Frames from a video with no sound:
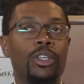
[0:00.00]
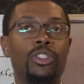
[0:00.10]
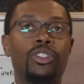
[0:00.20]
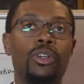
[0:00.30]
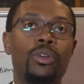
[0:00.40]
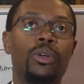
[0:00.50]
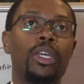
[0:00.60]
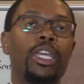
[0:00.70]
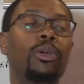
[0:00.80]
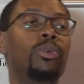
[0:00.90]
So
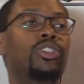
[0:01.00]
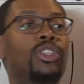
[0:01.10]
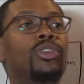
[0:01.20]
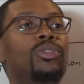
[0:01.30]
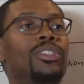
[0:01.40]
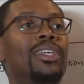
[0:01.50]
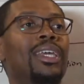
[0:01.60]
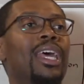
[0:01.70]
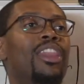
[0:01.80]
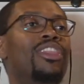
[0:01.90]
he was
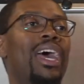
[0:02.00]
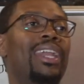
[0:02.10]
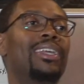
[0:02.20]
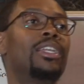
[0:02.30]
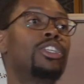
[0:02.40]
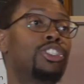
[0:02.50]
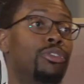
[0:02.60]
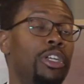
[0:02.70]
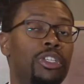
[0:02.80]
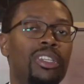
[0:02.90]
using that
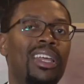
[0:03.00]
illustration,